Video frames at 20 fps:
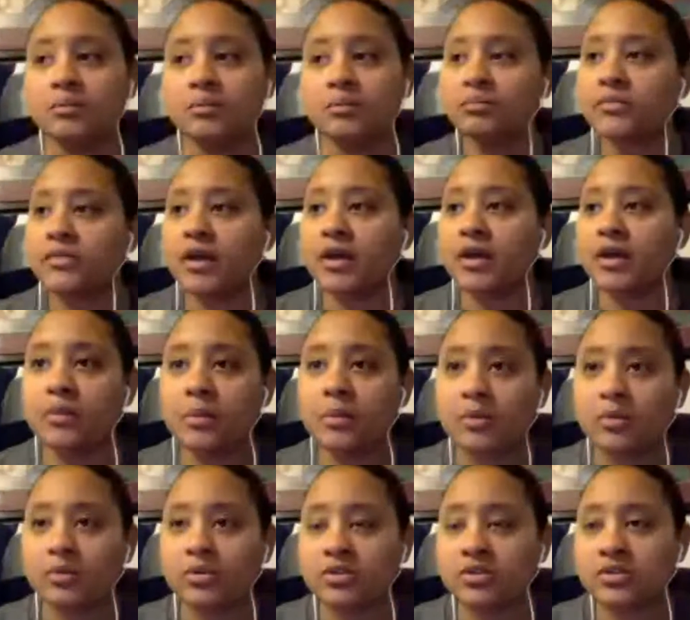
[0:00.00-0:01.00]
I
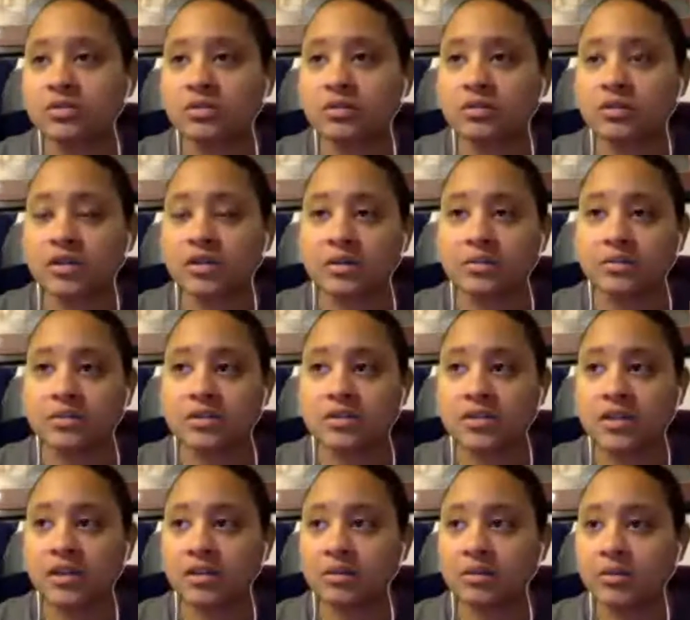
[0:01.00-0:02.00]
remember one story he was
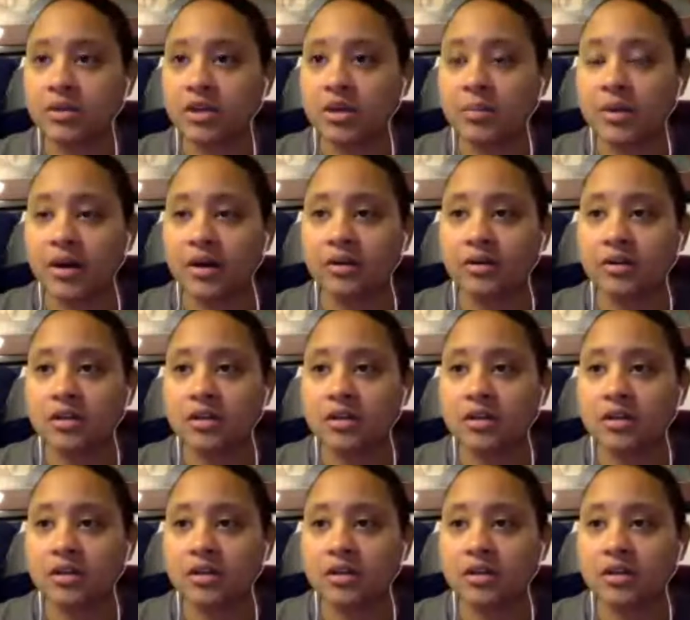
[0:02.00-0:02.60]
telling me about.